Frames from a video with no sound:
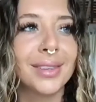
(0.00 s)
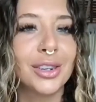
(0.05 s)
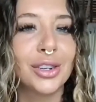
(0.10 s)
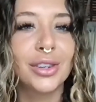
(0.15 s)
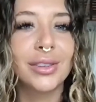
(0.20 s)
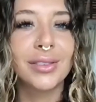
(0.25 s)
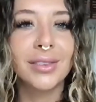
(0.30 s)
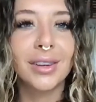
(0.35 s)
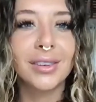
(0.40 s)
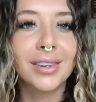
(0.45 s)

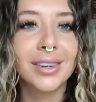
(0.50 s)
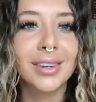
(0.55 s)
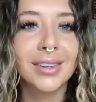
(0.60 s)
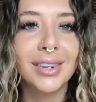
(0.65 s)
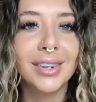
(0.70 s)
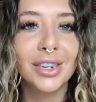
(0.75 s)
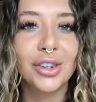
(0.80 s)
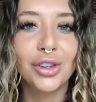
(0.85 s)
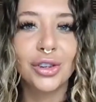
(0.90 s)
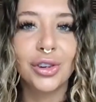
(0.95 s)
She's
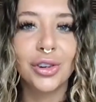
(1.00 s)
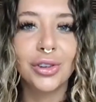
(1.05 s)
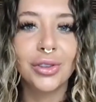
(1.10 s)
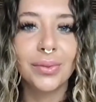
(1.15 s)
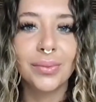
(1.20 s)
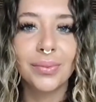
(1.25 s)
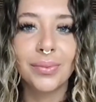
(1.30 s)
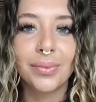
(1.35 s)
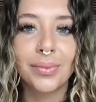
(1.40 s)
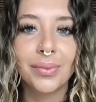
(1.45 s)

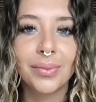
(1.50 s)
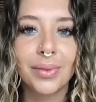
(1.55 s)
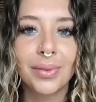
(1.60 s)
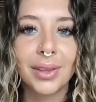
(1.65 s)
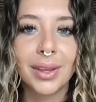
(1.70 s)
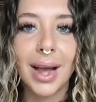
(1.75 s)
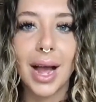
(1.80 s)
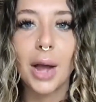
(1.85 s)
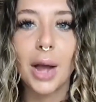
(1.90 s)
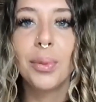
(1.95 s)
unconditional.
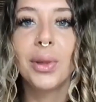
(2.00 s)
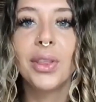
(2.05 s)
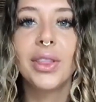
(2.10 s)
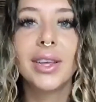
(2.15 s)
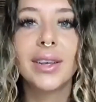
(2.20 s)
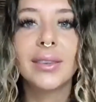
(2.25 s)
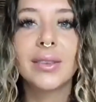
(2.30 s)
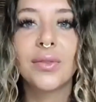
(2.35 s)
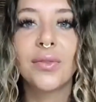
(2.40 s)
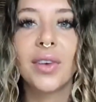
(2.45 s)
I'm in
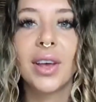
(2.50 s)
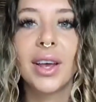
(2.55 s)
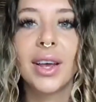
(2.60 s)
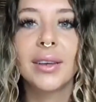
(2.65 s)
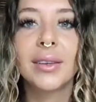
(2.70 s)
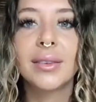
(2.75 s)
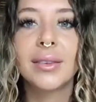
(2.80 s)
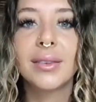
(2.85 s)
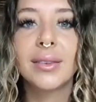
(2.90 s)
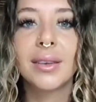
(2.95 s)
this
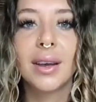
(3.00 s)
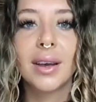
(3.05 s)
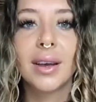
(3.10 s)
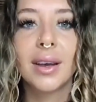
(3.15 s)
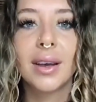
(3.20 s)
phase.